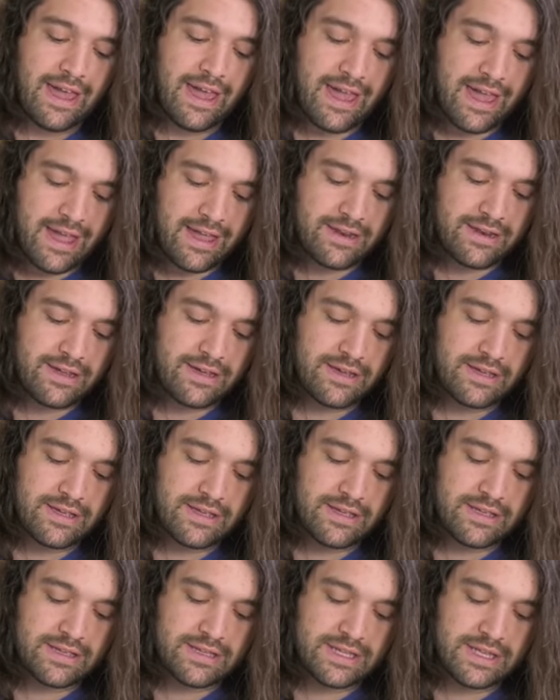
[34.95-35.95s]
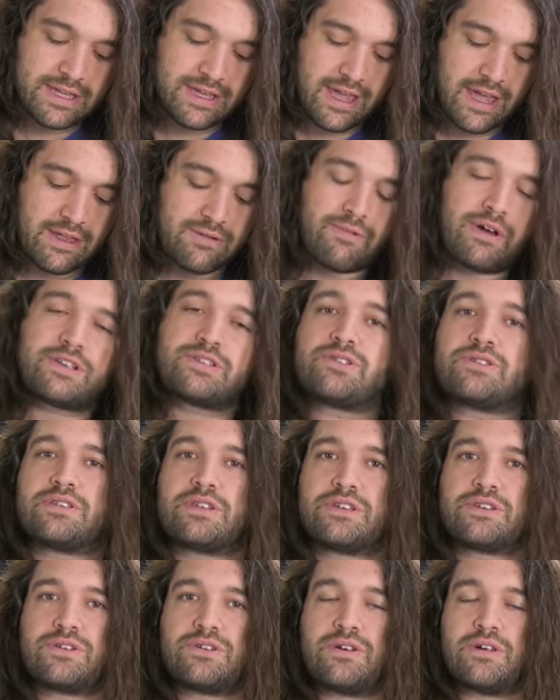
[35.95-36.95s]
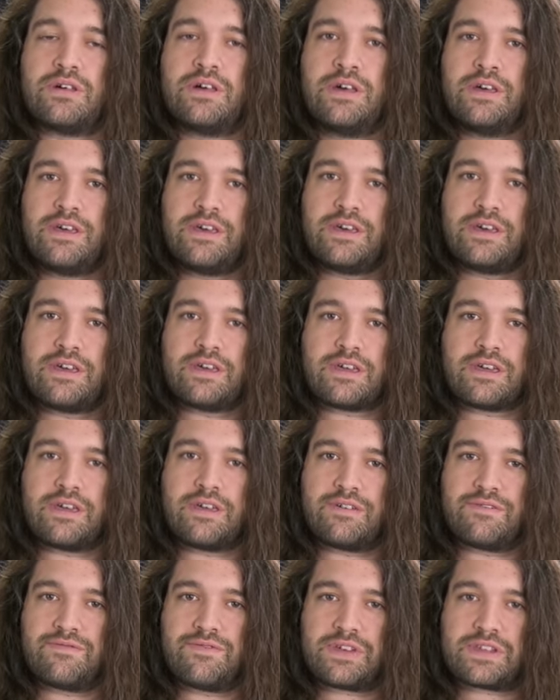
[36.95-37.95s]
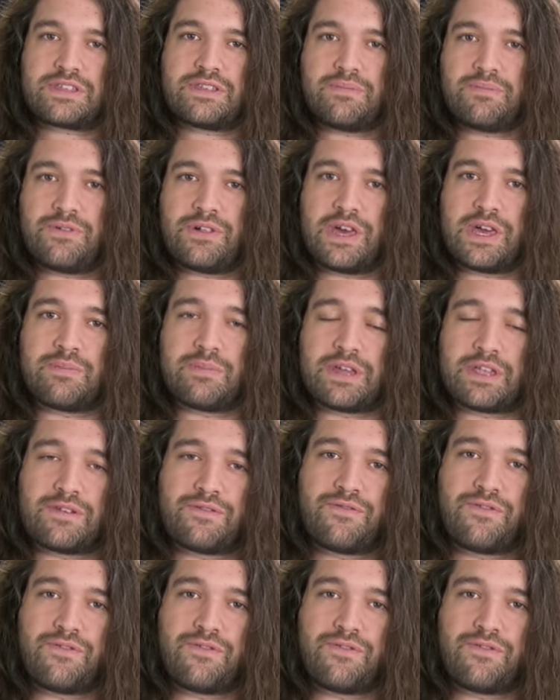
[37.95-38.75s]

and Seagate and Western Digital uh, victim blaming